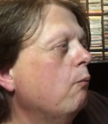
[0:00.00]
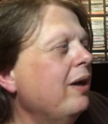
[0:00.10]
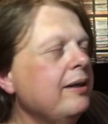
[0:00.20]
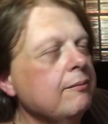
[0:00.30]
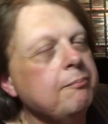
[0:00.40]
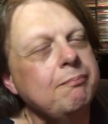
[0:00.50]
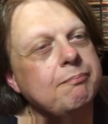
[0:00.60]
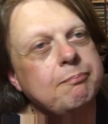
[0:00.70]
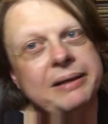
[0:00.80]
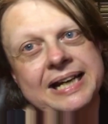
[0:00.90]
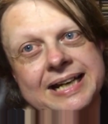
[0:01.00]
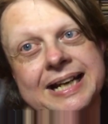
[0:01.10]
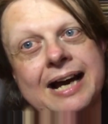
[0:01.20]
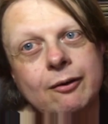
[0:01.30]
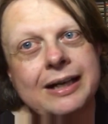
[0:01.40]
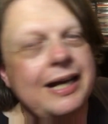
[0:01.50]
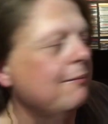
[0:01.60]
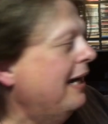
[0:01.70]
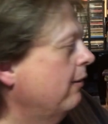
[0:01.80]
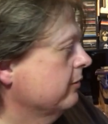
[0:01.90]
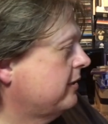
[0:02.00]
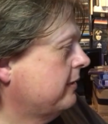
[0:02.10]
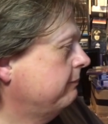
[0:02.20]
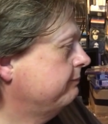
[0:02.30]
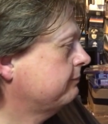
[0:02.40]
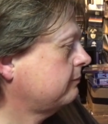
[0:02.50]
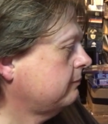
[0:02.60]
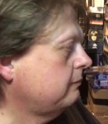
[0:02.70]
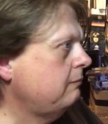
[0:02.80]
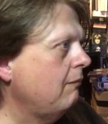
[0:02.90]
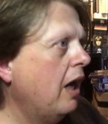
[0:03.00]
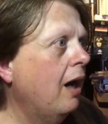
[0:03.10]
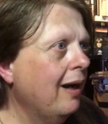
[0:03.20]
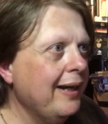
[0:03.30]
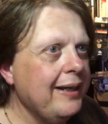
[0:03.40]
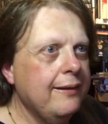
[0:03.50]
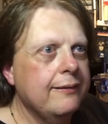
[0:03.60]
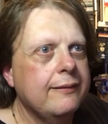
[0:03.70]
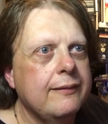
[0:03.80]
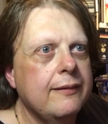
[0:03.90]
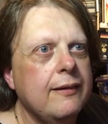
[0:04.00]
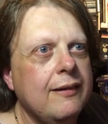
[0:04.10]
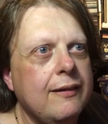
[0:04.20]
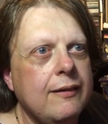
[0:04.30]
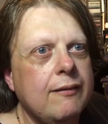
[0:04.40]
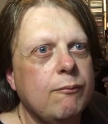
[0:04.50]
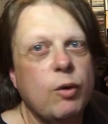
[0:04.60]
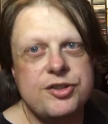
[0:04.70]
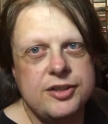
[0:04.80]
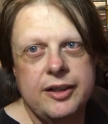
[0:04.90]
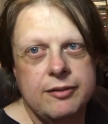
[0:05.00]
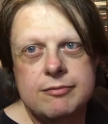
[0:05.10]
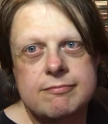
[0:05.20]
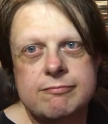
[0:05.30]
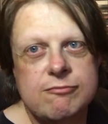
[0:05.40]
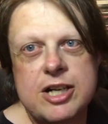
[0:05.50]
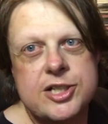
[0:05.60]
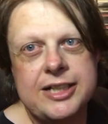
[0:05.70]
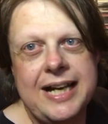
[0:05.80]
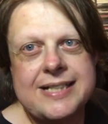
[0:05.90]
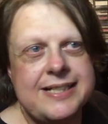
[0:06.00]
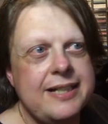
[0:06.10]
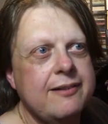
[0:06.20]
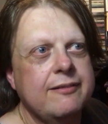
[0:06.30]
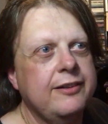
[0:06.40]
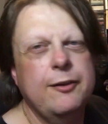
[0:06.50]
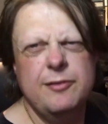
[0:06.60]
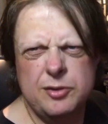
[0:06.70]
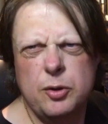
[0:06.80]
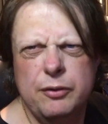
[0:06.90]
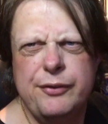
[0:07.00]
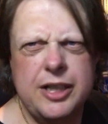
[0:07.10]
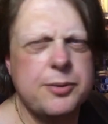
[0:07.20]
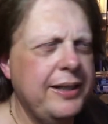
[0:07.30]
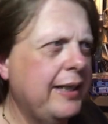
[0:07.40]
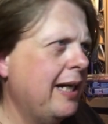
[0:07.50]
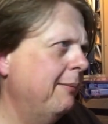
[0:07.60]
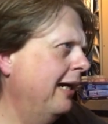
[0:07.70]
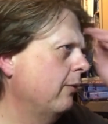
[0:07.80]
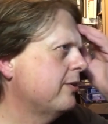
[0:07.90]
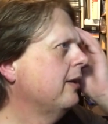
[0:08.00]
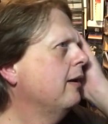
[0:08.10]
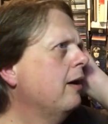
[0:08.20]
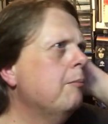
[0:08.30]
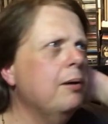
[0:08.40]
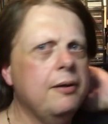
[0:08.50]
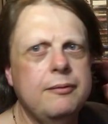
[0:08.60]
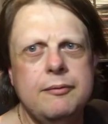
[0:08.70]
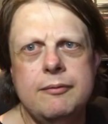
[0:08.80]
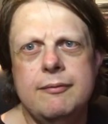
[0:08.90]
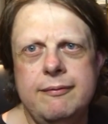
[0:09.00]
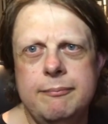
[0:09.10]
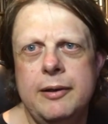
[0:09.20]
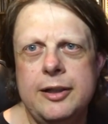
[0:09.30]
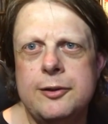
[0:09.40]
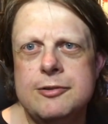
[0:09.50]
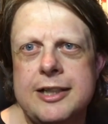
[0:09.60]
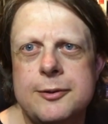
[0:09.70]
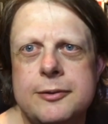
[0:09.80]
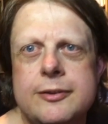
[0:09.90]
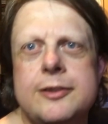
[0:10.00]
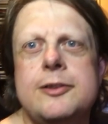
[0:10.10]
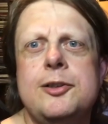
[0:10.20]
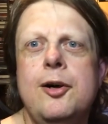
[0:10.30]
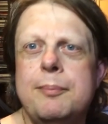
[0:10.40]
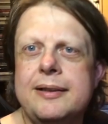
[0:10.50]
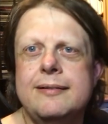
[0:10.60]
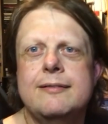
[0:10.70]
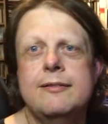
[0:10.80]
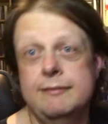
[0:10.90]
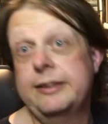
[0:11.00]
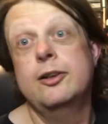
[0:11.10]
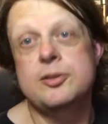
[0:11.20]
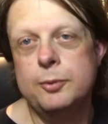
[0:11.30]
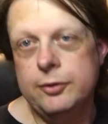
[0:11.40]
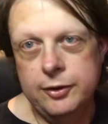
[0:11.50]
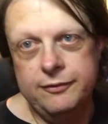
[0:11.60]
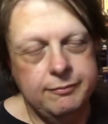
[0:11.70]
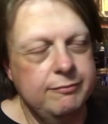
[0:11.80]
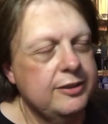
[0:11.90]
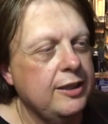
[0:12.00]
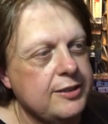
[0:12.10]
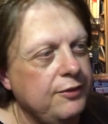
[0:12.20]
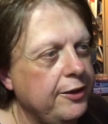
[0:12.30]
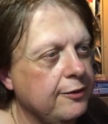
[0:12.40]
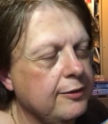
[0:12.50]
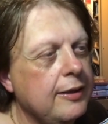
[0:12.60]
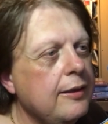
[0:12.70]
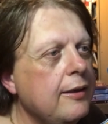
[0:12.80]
When Be Here Now came out, I wasn't going to rush to get it. You know, there was all the fuss when it came out. But my local record shop in Gosport, not Slice of Vinyl,